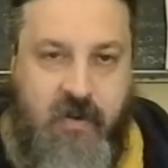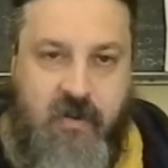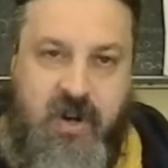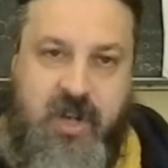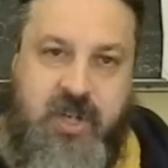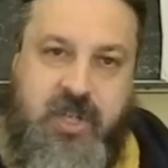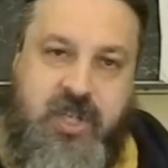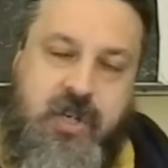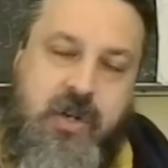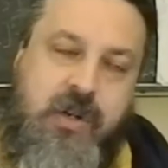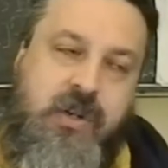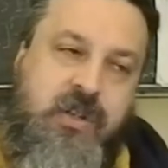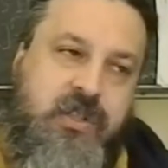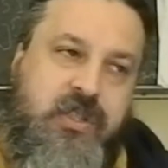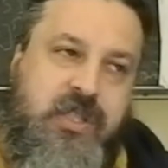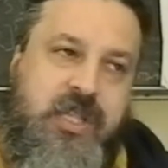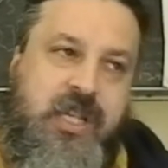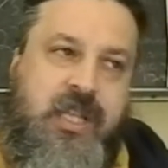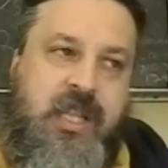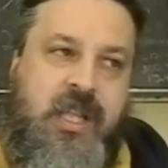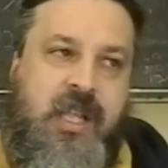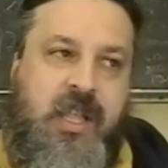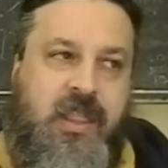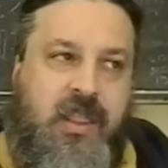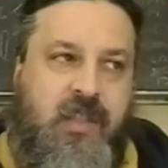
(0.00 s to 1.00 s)

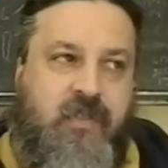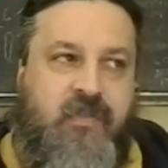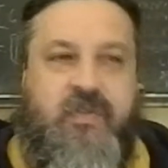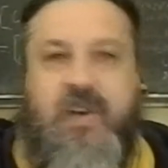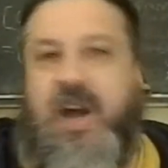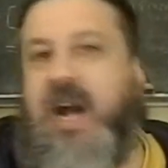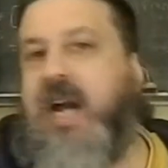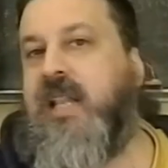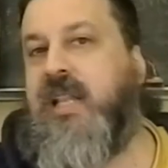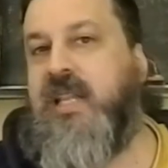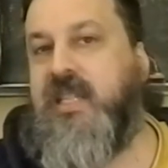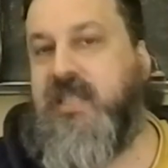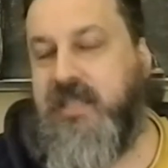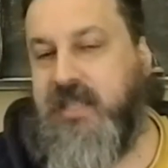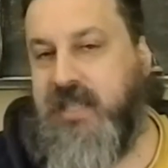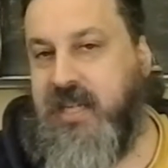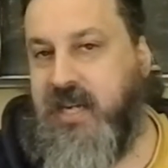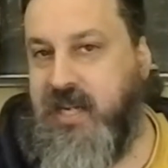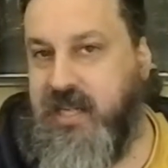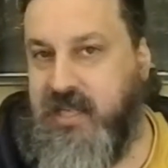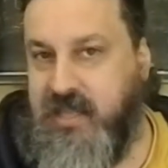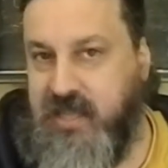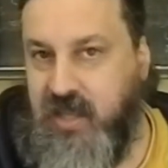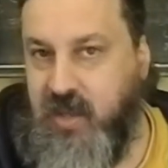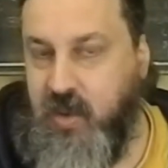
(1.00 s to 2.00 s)
Reducing the violence that
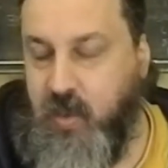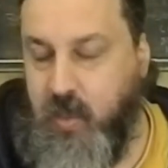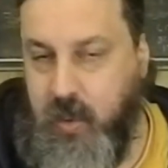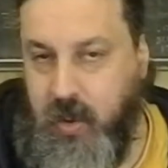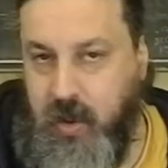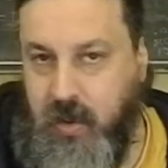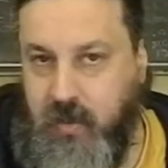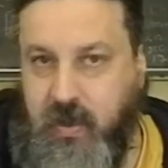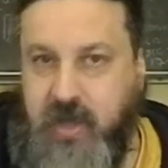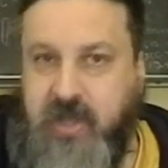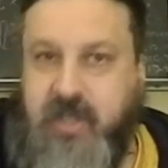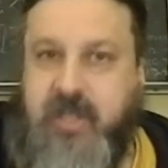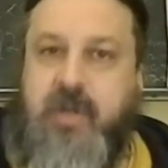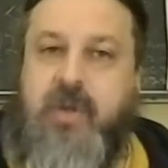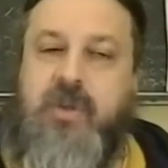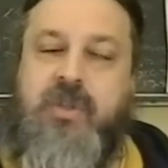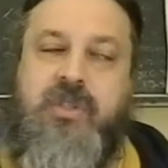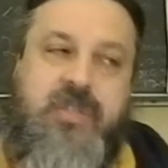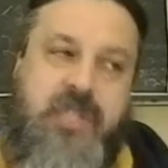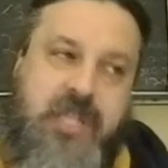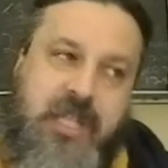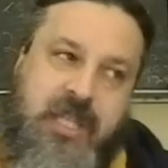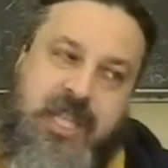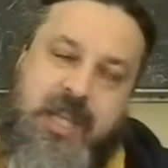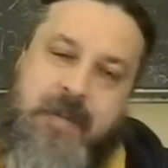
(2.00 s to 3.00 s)
is in the world.
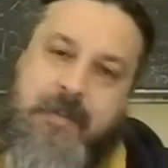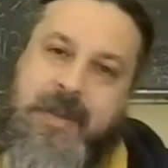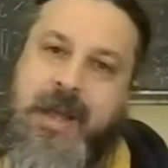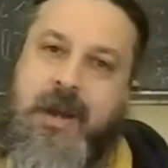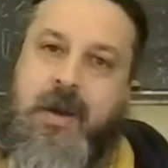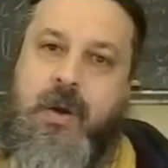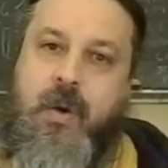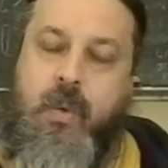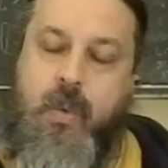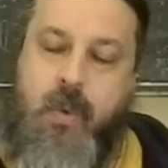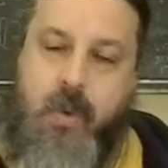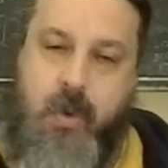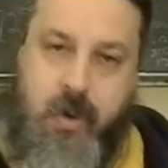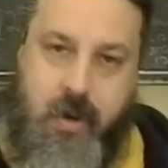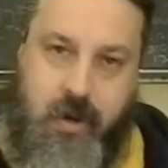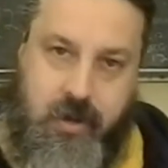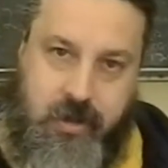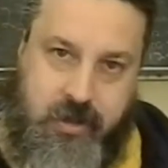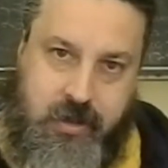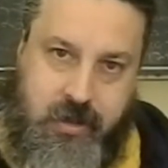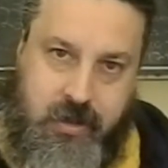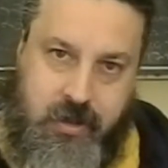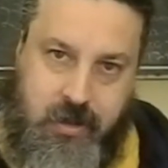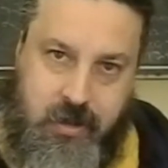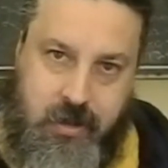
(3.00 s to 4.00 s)
Reducing the amount of wars.